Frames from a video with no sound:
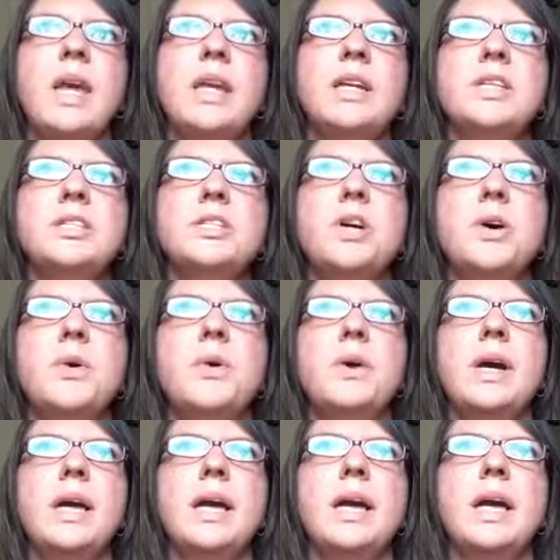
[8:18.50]

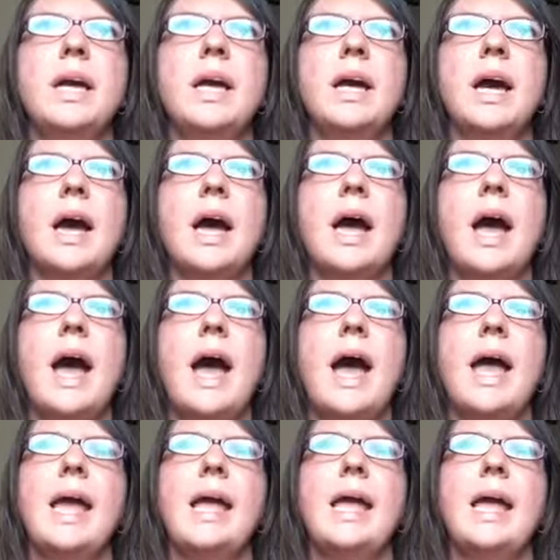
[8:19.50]
So
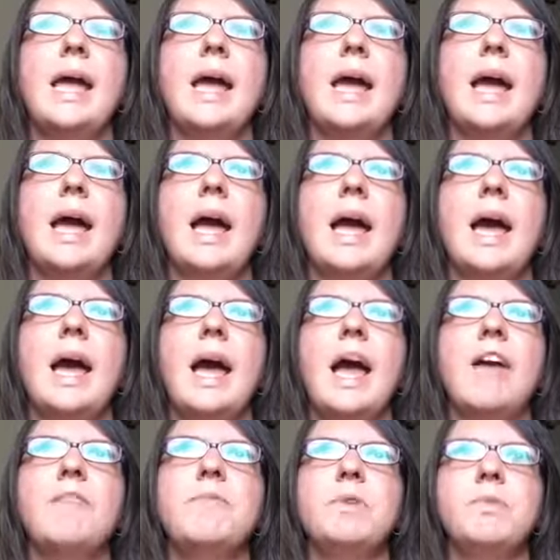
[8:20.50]

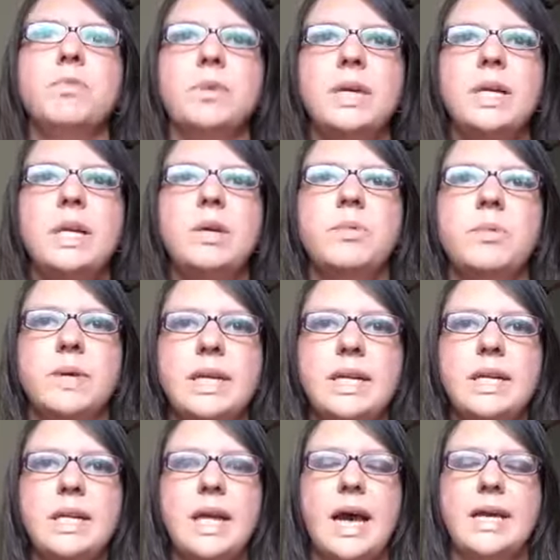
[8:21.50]
I've been really
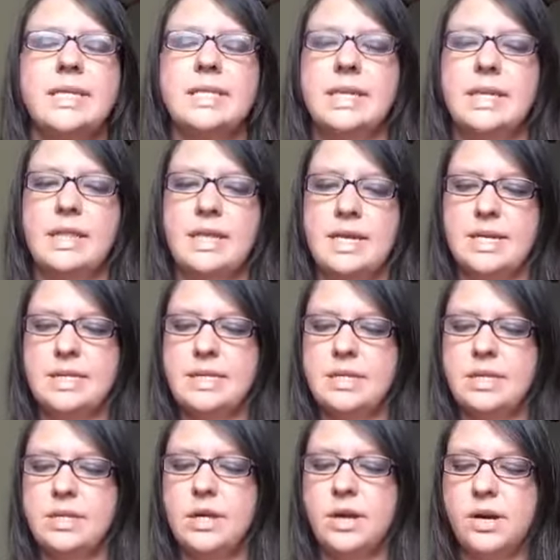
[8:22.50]
realizing
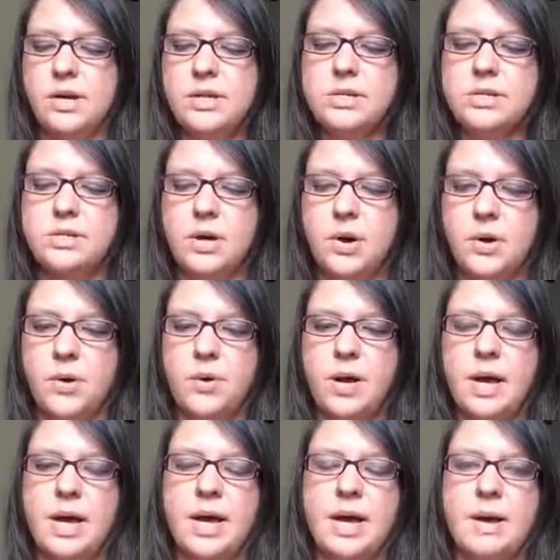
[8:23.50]
this
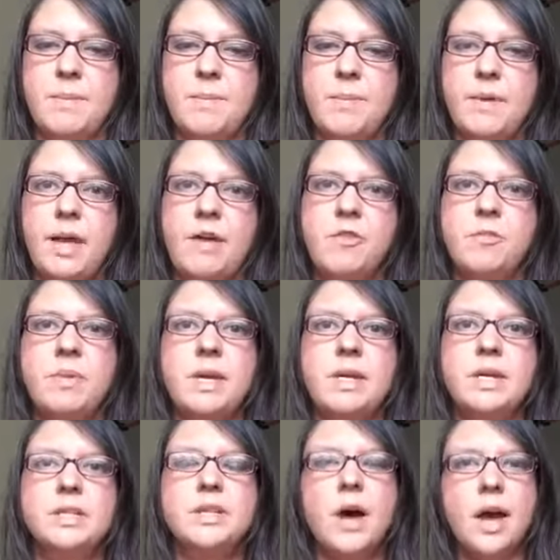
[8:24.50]
also. I've
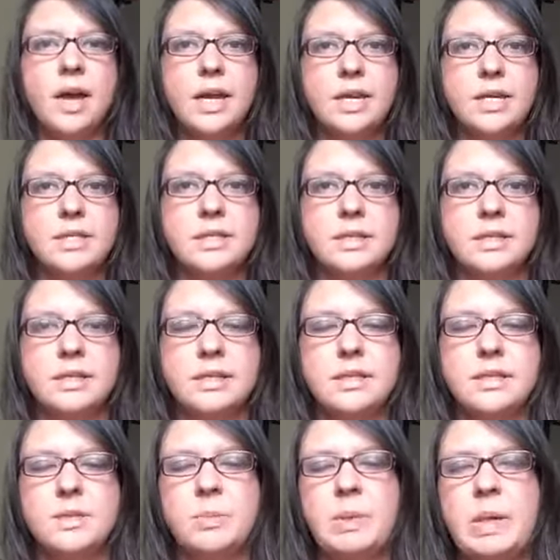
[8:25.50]
been talking to
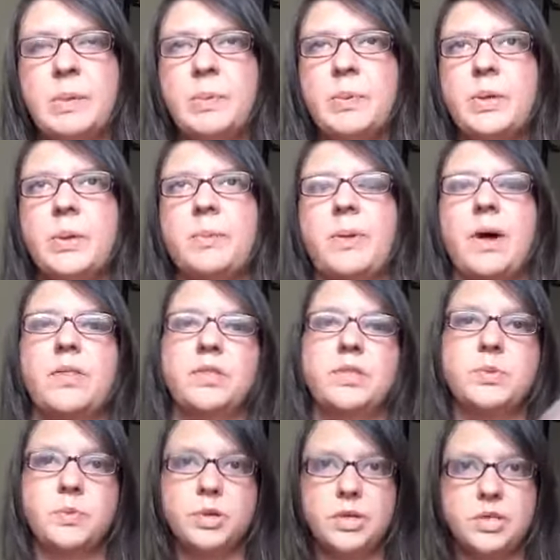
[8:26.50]
people about
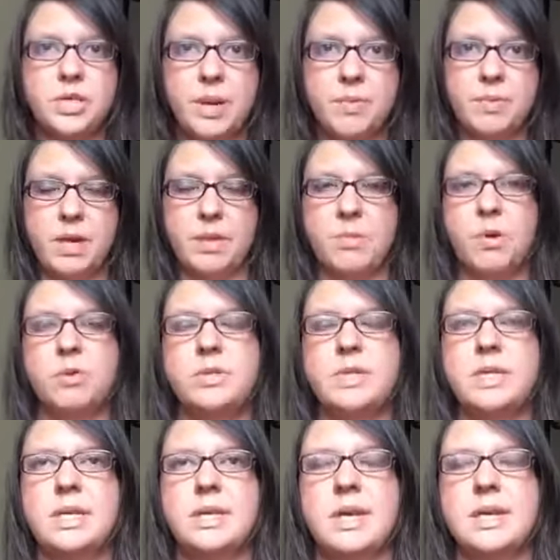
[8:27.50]
this workshop that I'm
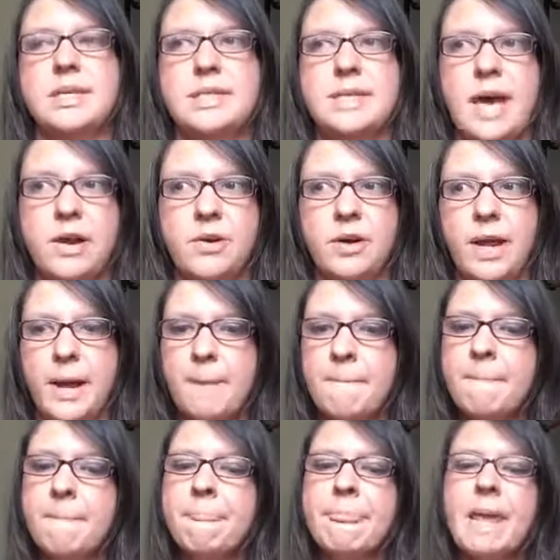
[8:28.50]
hosting next
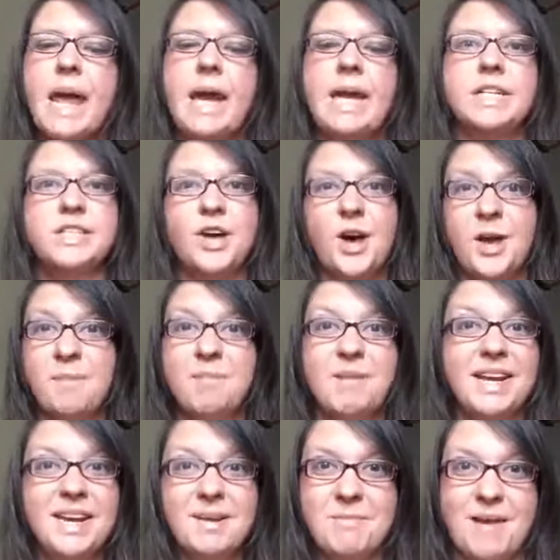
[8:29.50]
Saturday, and it's on
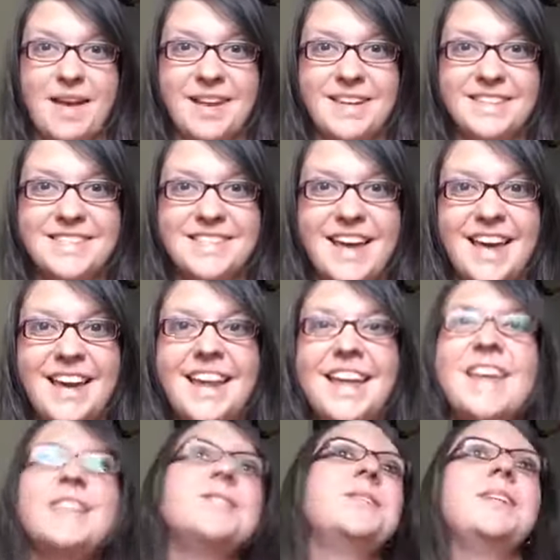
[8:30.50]
money mindset.
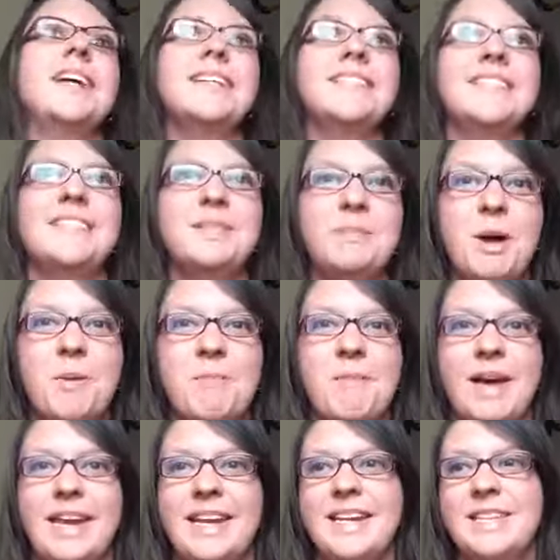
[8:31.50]
So yes, it's about
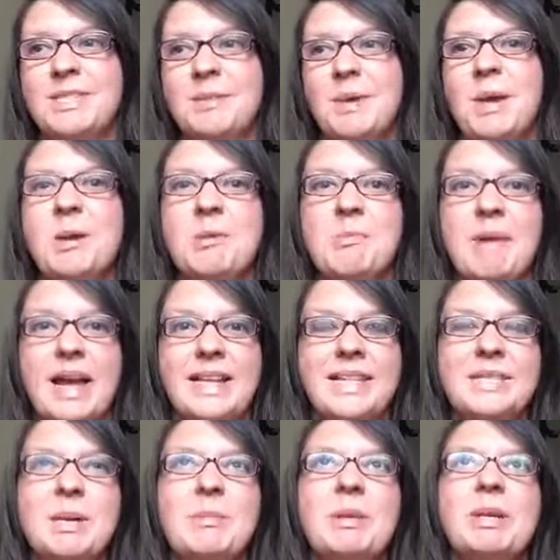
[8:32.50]
money and it's about your
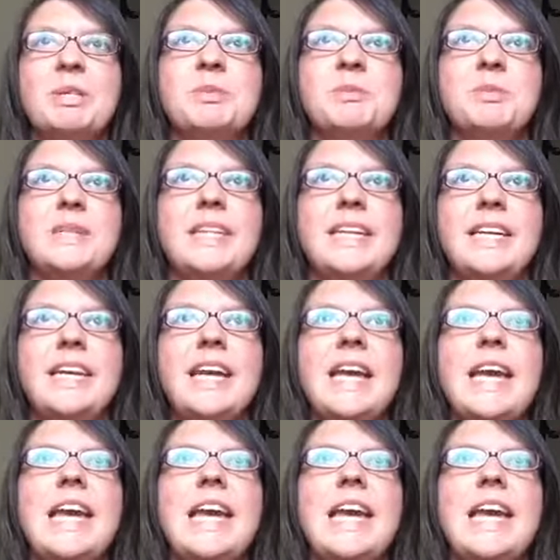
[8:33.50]
mindset, but it's really